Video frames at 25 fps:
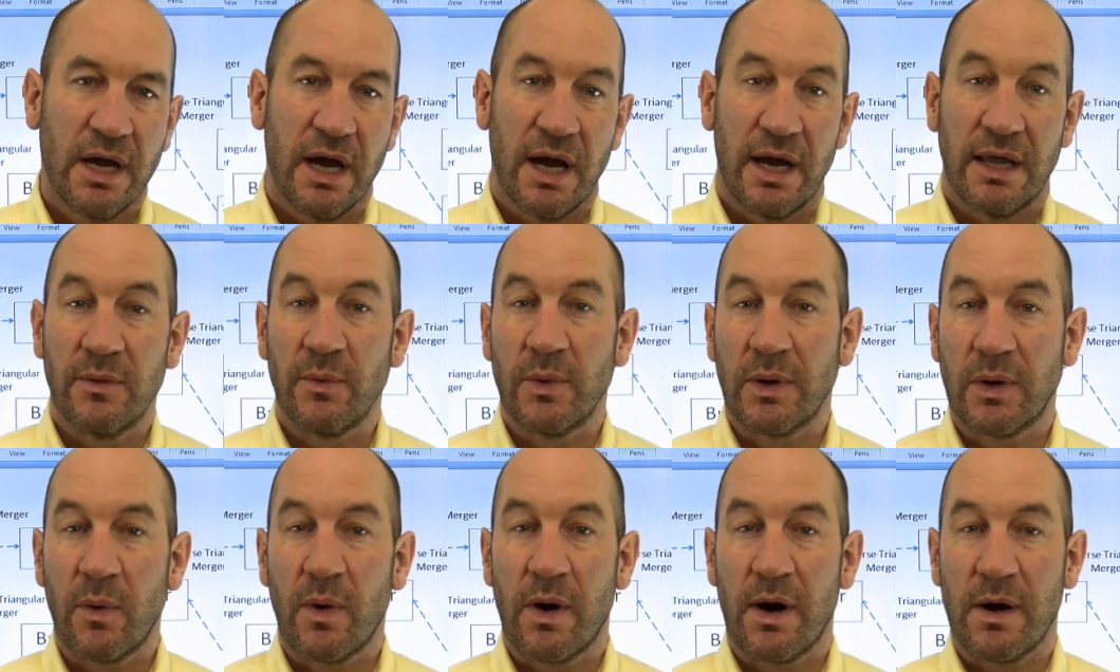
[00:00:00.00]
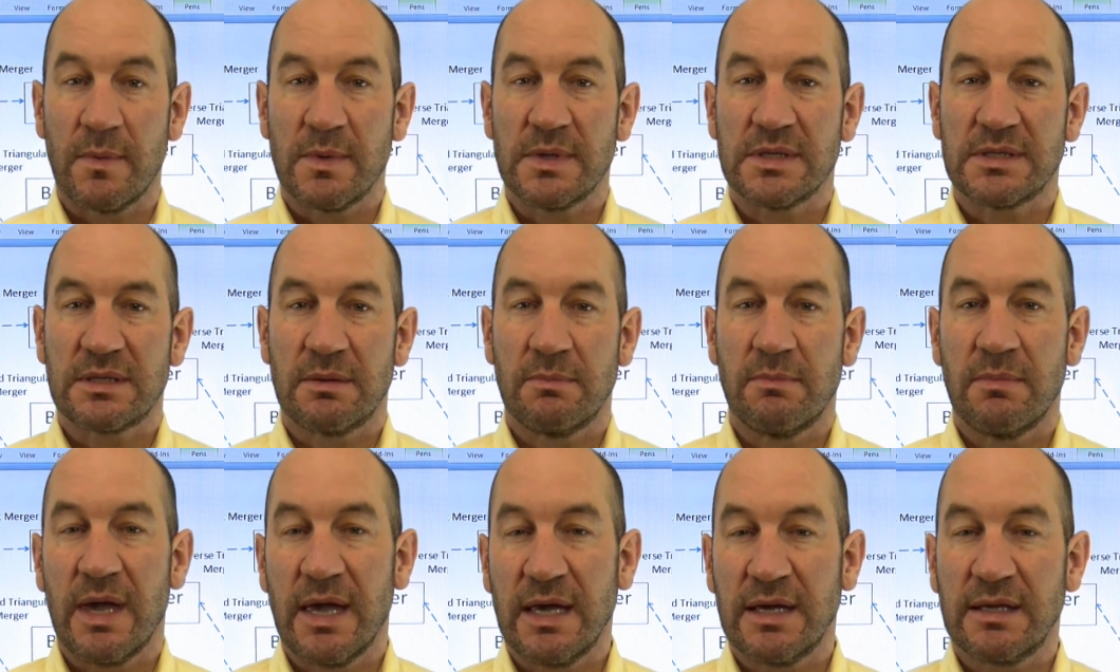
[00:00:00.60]
and the requirements to
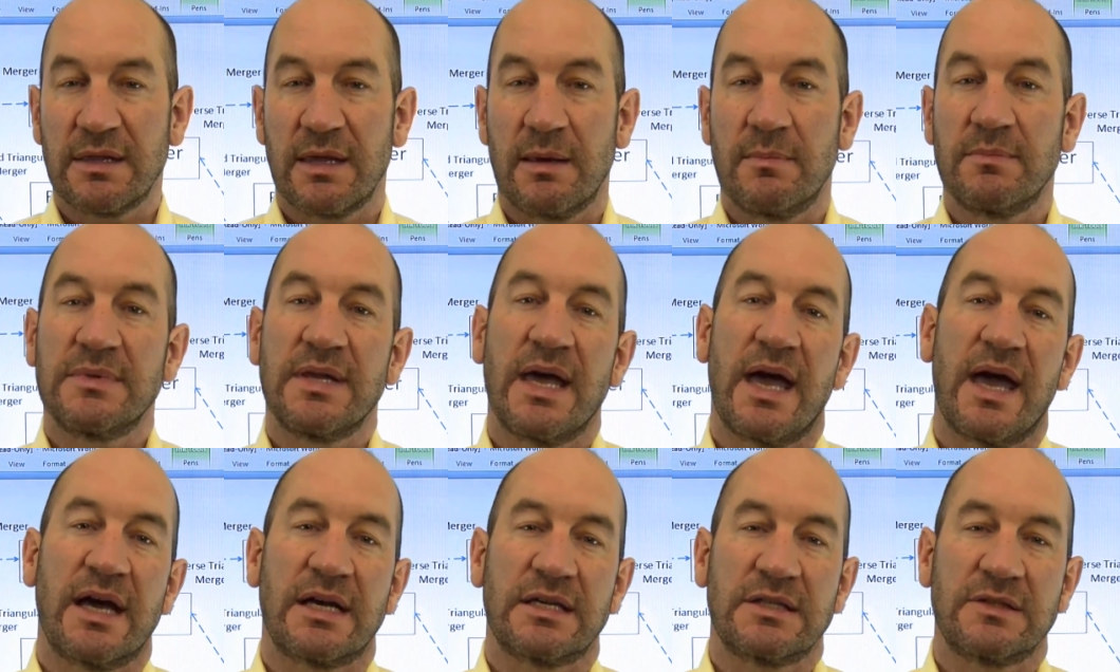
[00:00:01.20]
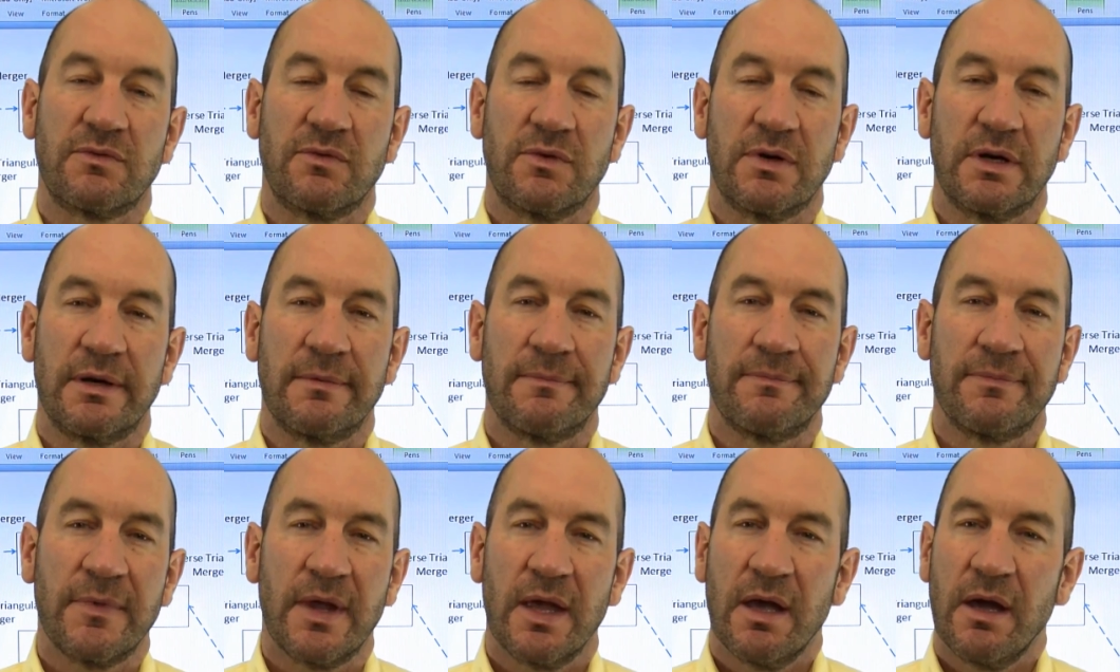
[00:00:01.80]
make them tax-free
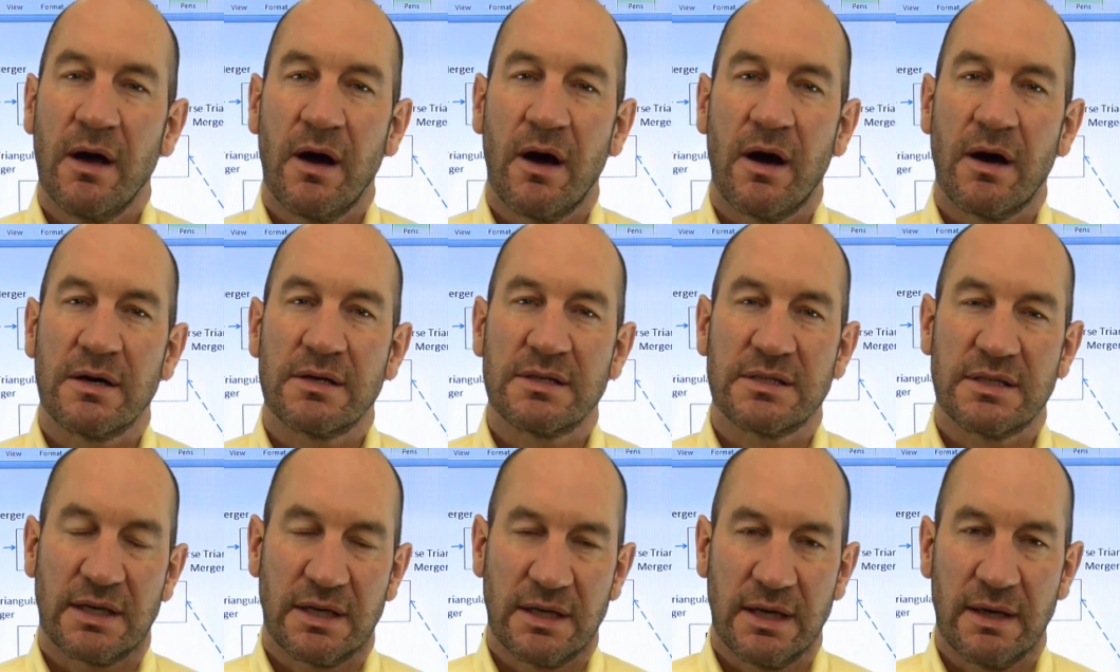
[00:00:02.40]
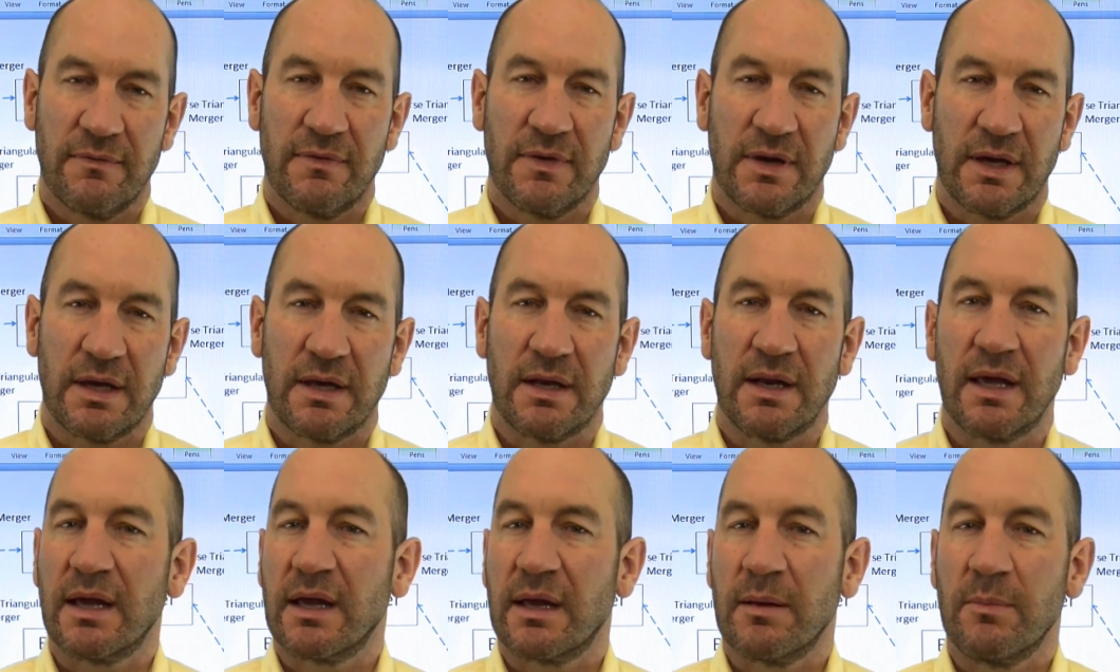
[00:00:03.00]
are
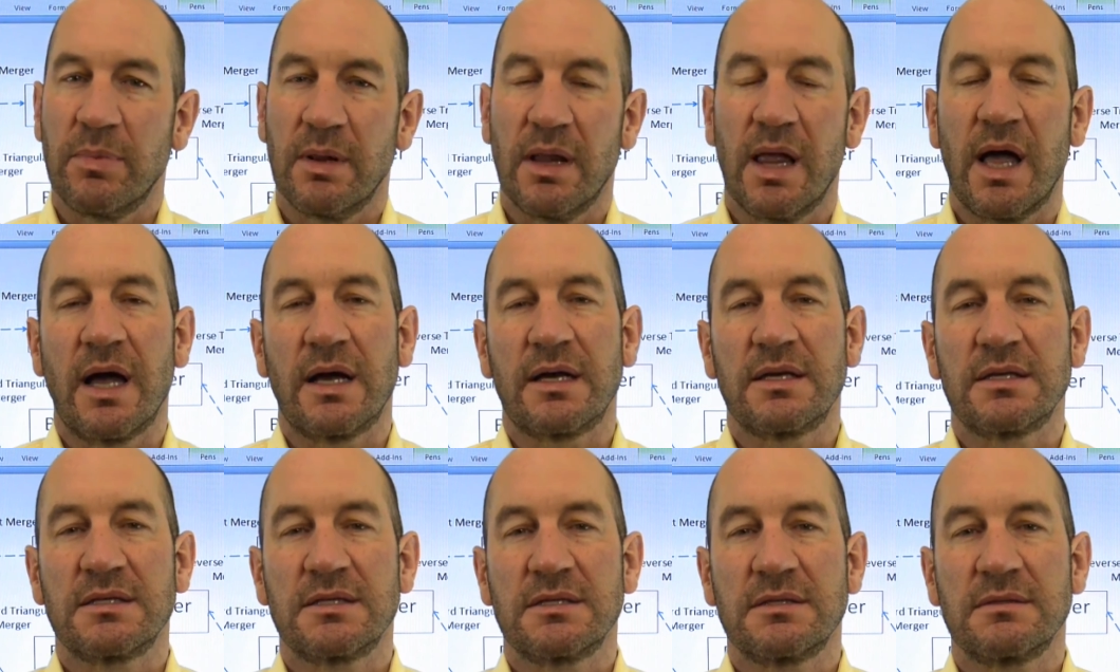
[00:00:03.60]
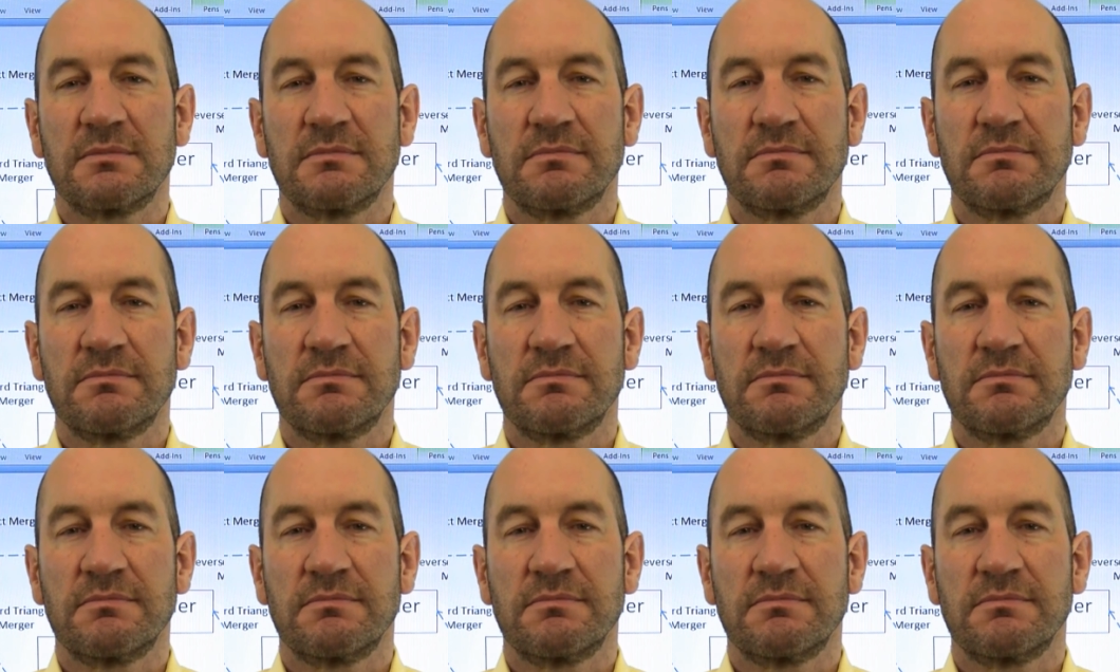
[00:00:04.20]
significant and complex.